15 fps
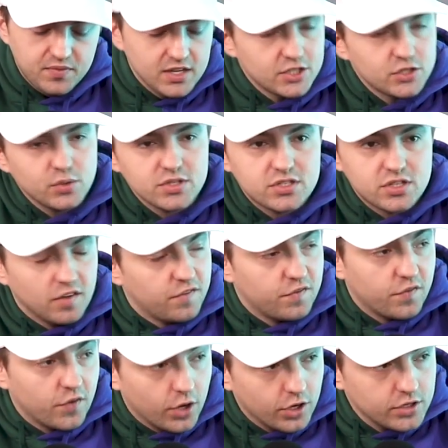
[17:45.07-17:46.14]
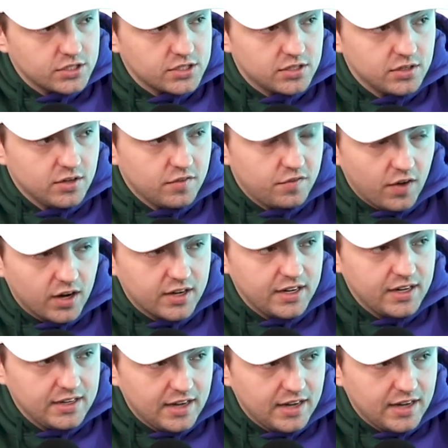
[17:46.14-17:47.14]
This was the first fucking